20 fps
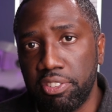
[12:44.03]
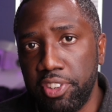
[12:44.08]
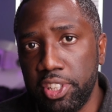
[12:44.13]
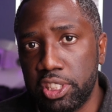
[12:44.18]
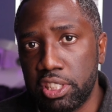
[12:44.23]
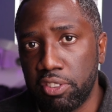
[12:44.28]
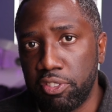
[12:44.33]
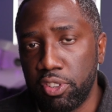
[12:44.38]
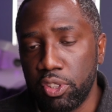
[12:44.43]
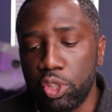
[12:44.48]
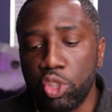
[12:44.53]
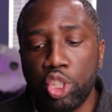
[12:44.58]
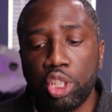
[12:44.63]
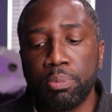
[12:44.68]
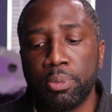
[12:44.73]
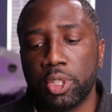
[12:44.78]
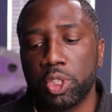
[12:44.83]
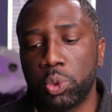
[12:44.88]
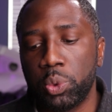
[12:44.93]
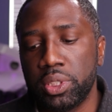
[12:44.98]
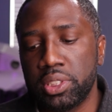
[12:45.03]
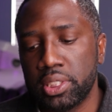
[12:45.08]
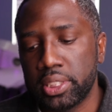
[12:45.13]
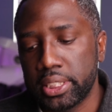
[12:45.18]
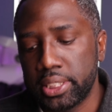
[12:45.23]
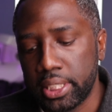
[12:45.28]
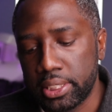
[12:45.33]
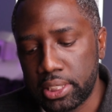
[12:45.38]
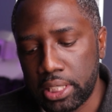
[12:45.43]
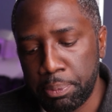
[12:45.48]
feature for numerous reasons.
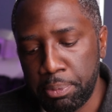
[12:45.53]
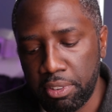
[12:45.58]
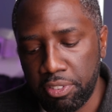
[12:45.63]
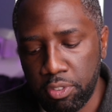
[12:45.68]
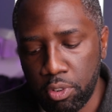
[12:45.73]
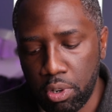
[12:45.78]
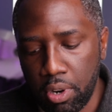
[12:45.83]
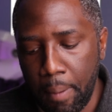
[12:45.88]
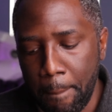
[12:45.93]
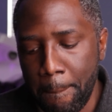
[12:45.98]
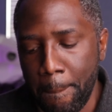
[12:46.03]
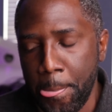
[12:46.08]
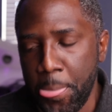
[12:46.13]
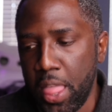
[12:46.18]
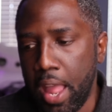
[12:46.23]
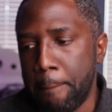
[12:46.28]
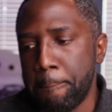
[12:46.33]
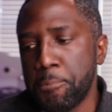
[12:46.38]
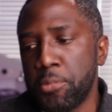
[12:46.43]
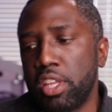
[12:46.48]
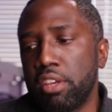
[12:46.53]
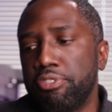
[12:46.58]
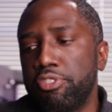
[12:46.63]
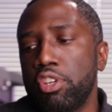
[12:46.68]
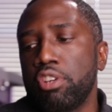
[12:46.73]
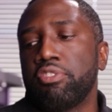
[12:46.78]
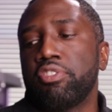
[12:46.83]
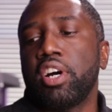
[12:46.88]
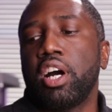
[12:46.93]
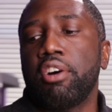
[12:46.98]
As I said before, if
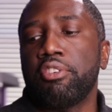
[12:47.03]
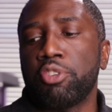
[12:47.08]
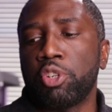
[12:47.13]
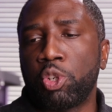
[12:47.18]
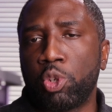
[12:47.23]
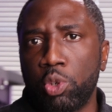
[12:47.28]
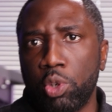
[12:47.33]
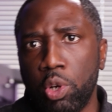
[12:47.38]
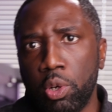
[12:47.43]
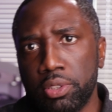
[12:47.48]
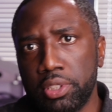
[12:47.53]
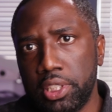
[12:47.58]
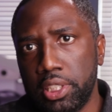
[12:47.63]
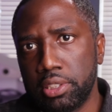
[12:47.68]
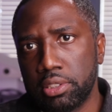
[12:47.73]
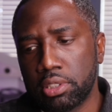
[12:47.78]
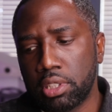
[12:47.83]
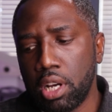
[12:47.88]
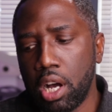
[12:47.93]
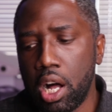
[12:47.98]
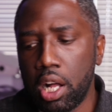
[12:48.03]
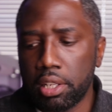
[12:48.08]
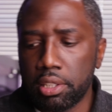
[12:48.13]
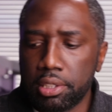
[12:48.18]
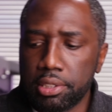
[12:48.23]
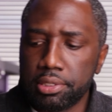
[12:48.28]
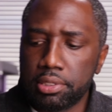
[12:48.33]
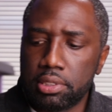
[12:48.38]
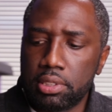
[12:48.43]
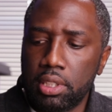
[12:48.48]
you've outgrown these
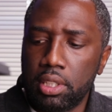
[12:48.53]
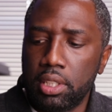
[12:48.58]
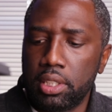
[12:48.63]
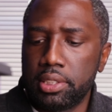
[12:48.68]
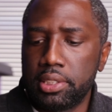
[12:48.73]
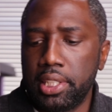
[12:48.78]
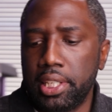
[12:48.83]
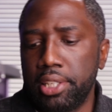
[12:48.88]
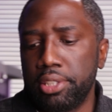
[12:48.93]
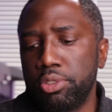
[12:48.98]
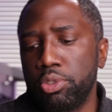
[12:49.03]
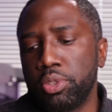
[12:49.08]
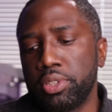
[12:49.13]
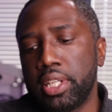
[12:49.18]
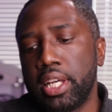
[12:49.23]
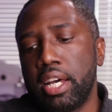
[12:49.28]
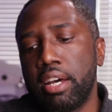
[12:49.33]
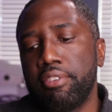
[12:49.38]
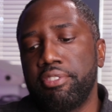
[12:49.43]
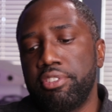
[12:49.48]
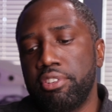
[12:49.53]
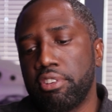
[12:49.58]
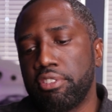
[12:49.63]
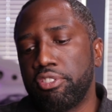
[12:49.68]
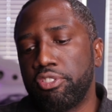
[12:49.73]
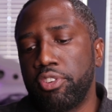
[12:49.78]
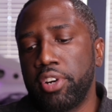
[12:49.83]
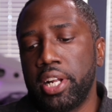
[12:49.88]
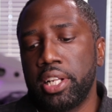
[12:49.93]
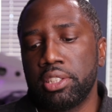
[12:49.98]
goggles, then you can have your
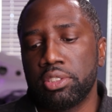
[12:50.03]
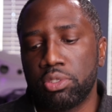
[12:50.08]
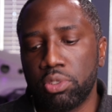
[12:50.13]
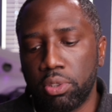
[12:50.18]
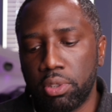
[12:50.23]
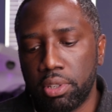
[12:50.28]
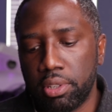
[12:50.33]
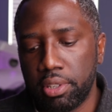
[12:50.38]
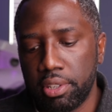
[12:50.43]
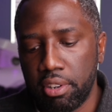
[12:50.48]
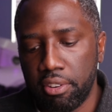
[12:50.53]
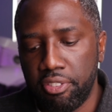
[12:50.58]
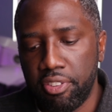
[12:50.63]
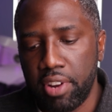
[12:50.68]
friends or your